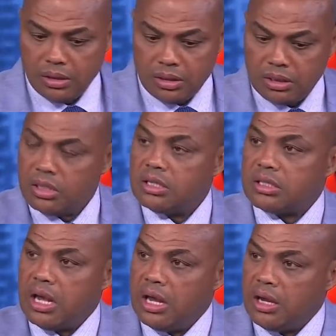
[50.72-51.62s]
This
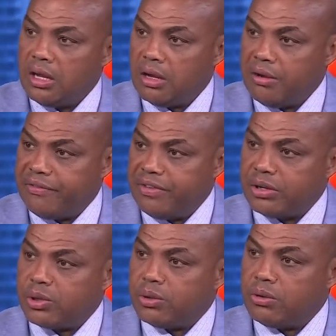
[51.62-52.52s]
is a
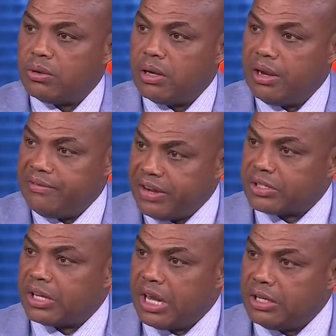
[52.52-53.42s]
official
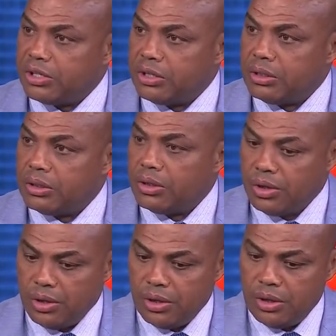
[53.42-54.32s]
investigation.
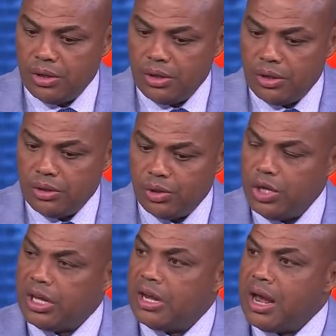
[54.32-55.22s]

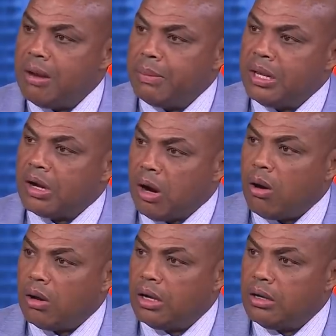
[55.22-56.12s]
She cannot be
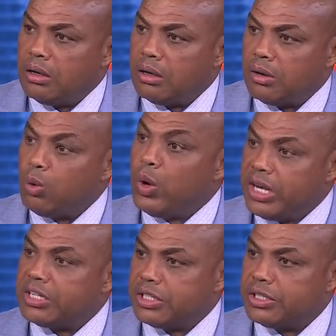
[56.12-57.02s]
calling the
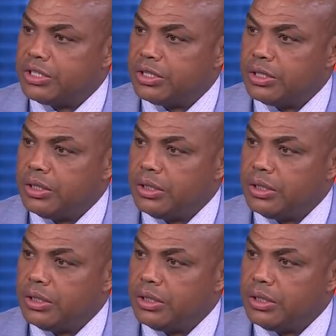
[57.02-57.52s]
witnesses.